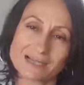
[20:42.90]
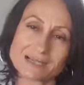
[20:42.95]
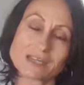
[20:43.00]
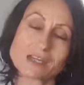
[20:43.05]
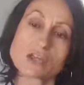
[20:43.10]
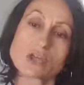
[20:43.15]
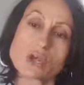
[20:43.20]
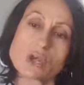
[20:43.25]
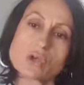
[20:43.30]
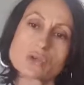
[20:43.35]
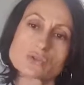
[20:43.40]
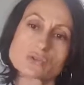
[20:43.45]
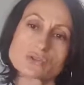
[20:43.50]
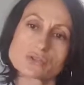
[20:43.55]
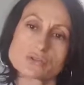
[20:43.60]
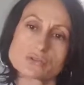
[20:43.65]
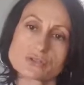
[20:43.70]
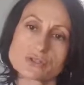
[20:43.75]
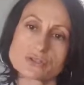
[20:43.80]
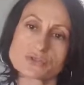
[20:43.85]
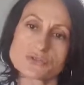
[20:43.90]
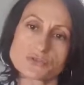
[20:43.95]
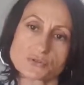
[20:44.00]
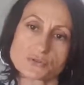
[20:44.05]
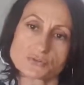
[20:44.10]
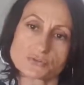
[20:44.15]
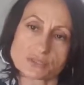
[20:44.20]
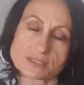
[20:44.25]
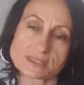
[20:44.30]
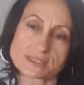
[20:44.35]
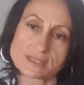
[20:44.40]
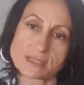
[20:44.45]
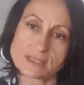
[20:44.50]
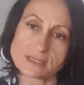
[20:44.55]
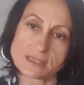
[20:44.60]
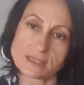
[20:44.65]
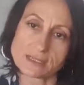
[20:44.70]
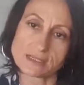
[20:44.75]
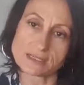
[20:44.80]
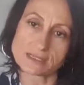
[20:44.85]
enclose those intruders
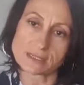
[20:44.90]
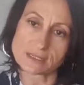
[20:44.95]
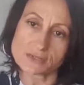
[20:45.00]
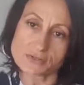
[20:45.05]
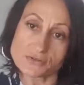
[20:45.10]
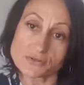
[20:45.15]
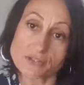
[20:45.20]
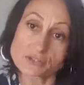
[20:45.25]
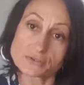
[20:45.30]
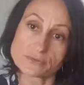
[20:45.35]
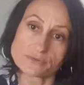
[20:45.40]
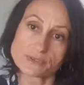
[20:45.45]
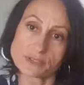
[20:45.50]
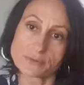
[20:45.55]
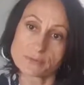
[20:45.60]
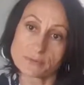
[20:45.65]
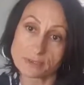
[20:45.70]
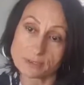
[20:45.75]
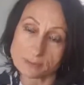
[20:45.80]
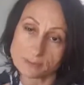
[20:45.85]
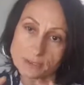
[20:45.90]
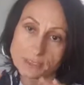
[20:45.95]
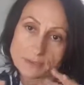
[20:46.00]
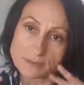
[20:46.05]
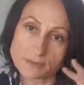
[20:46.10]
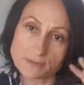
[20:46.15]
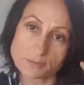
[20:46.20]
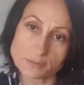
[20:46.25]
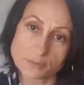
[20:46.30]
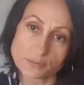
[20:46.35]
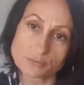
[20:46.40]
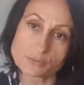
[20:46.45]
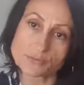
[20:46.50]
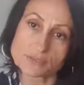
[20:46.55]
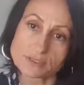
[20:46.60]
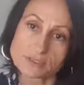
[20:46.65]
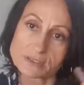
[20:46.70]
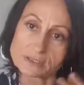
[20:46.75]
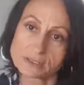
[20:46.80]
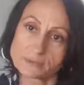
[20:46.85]
and get rid of them by
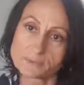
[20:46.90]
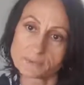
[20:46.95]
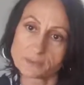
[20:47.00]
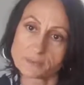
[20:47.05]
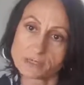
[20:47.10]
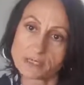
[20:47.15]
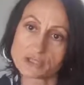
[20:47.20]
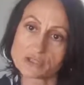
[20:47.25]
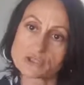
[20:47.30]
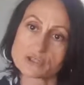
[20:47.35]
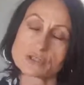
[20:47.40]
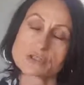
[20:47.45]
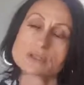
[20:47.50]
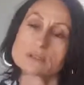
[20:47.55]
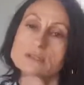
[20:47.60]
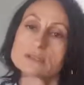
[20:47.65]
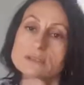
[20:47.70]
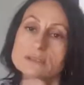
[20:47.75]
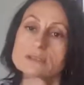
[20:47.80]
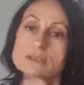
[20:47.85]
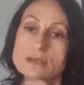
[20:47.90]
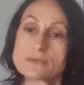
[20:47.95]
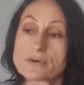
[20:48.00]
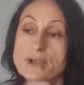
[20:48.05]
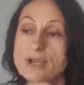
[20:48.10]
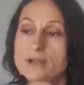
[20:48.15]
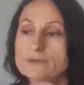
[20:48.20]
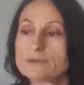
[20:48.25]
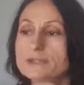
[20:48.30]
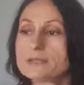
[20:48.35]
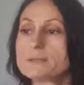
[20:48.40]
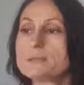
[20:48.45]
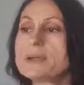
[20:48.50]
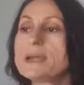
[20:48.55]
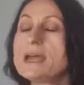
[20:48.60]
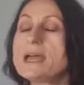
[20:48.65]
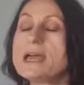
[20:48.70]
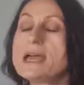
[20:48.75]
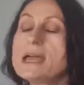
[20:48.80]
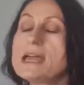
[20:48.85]
producing that inflammation around them.
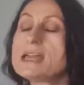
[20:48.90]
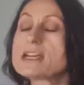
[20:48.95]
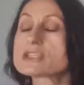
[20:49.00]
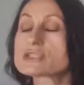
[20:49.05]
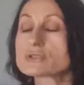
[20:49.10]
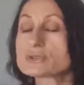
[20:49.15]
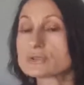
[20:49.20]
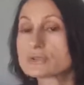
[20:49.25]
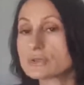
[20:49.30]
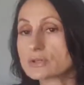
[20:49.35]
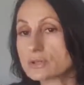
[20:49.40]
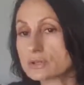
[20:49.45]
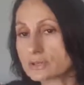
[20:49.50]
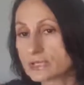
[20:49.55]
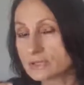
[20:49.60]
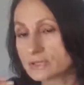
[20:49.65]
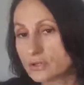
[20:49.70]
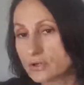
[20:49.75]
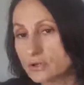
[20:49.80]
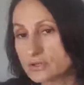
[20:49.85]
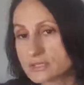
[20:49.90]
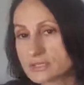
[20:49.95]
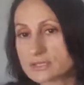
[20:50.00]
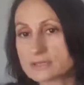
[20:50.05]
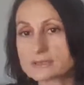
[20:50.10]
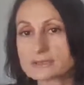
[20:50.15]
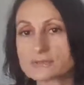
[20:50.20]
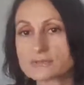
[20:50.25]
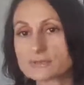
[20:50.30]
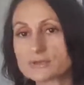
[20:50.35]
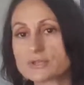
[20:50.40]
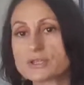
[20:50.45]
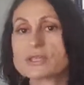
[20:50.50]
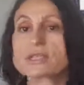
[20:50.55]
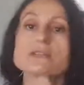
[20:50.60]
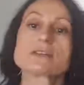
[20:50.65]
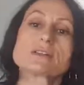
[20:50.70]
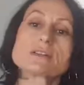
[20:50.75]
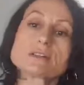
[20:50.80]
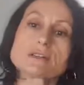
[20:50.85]
So that constant
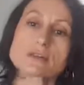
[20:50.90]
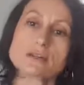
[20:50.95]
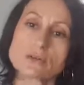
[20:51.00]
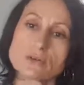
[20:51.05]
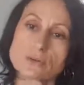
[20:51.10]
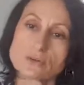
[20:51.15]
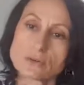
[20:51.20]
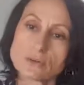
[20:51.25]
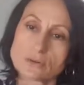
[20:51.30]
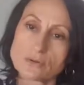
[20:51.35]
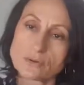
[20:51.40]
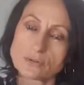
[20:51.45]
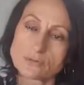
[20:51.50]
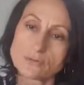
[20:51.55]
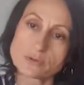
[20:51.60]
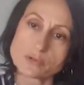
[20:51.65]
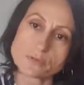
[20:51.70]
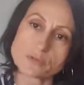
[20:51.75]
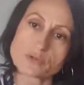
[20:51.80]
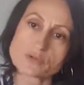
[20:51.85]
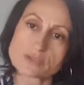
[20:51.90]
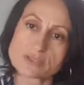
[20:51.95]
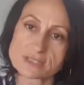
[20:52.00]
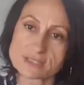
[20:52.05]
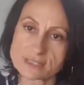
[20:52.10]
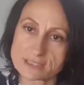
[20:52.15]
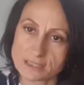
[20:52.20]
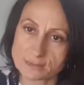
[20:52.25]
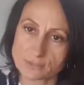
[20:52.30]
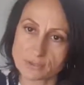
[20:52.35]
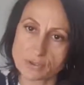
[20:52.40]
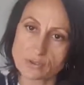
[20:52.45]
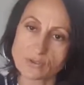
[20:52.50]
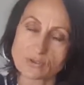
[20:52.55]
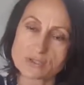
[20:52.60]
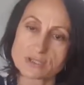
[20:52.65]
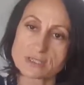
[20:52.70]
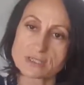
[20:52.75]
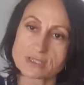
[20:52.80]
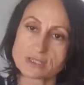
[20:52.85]
trigger of immune system
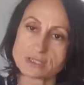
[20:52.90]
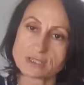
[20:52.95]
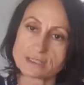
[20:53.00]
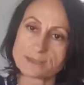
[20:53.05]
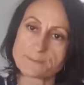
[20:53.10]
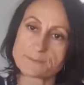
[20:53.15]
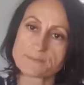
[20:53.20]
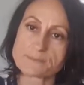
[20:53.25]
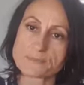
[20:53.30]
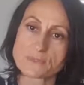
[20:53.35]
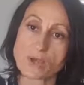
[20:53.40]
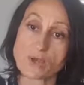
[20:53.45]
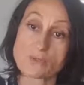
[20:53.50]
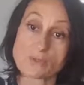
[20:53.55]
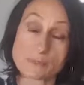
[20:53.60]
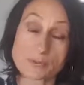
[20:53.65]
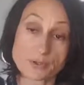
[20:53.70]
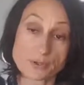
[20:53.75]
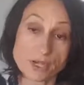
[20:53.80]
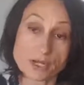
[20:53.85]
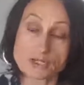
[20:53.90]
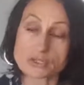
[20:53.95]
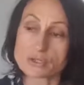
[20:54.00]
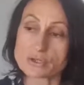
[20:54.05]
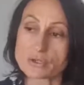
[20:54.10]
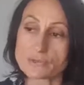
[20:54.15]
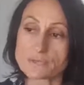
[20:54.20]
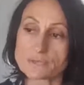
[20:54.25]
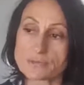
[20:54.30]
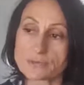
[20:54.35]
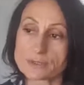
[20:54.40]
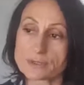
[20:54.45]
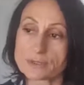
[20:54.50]
causing overproduction of